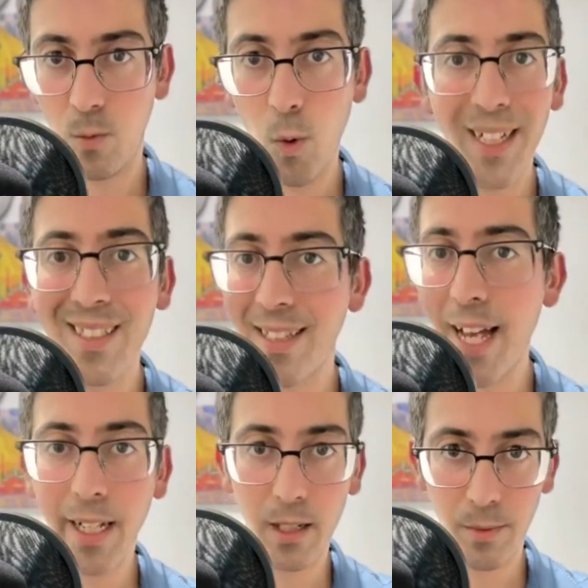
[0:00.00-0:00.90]
What is
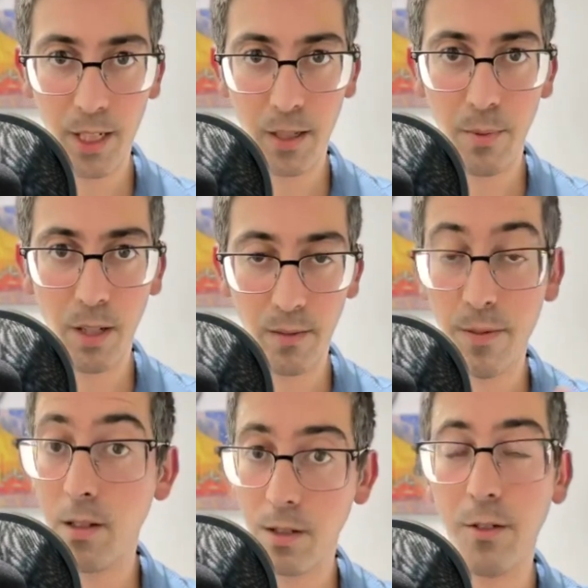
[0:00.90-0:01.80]
that limiting
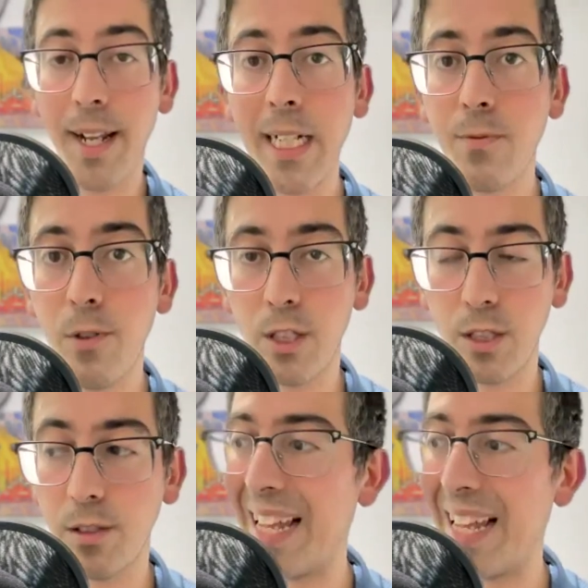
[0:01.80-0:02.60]
belief? So that's first.